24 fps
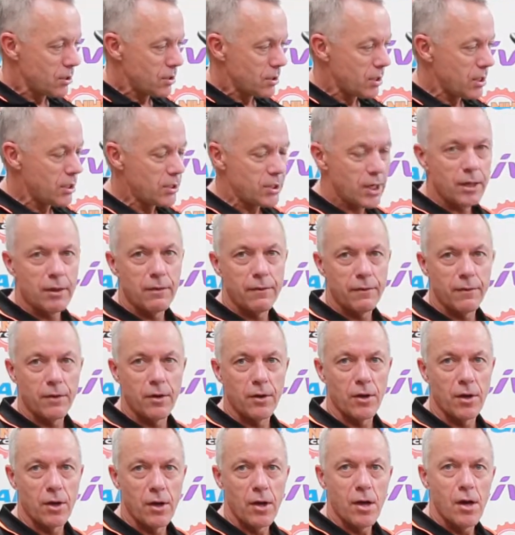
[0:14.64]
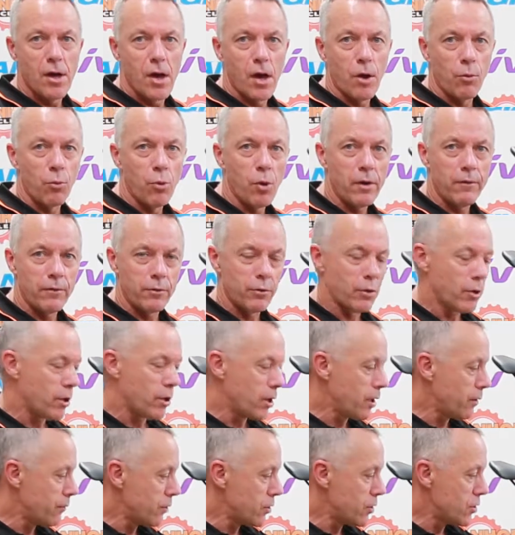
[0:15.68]
intended for a wide
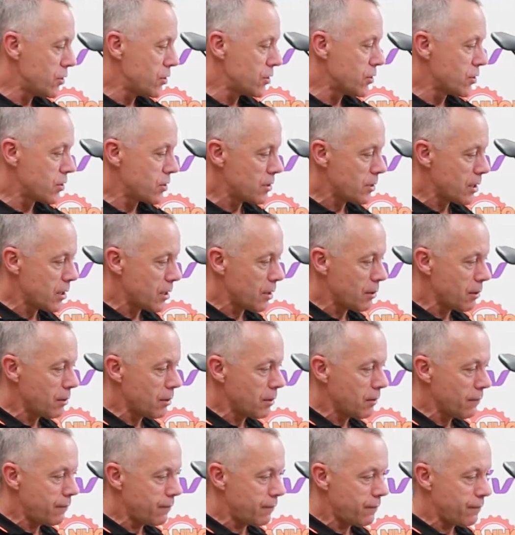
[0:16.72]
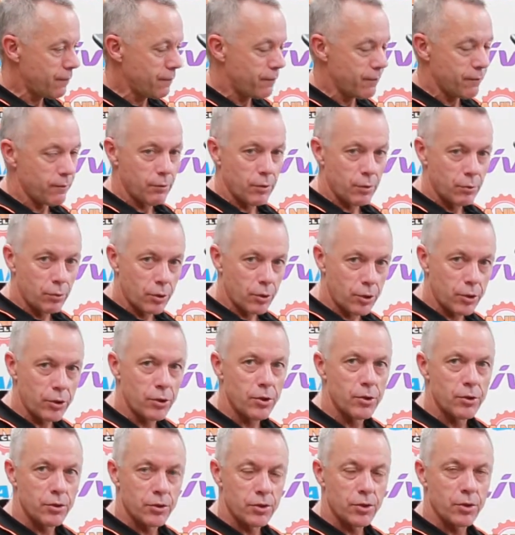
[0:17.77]
variety of uses. If you wanted to
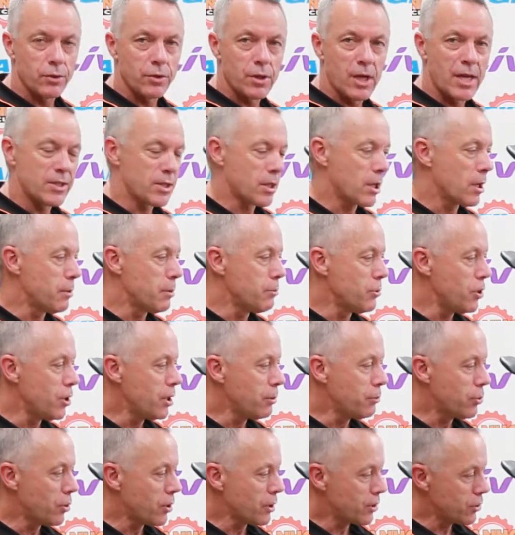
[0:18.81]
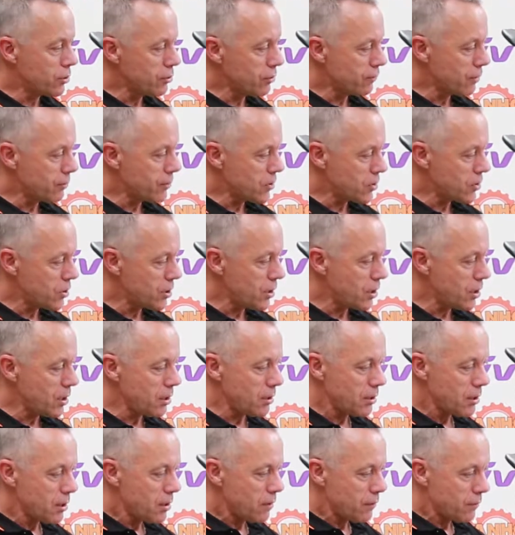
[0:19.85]
use it as a commuting bike to and from the city
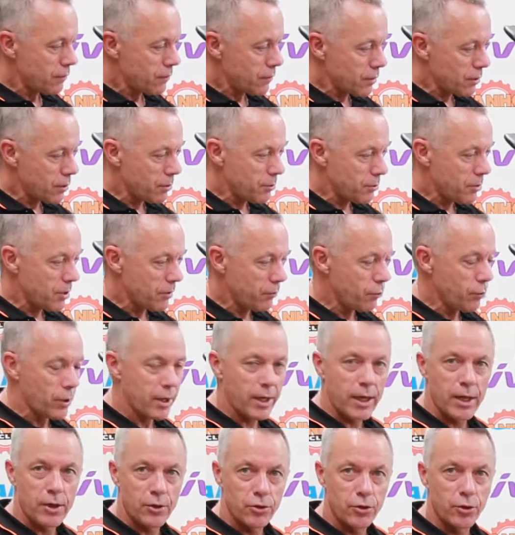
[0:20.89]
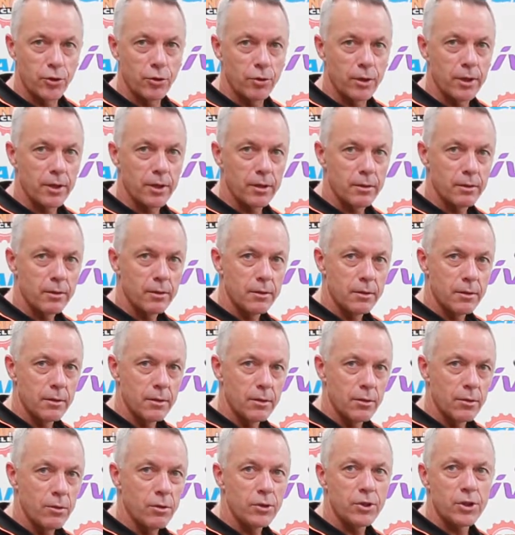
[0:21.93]
for a bit of weekend touring,
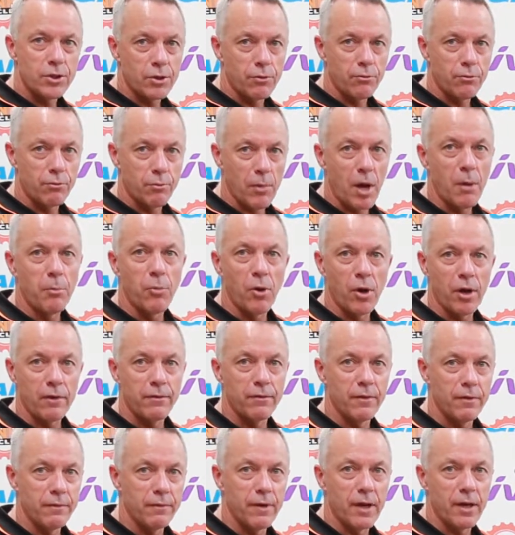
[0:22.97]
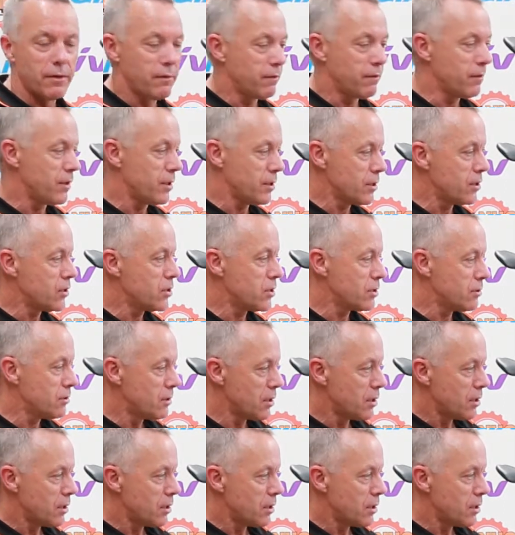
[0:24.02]
or just a bike for fun and fitness,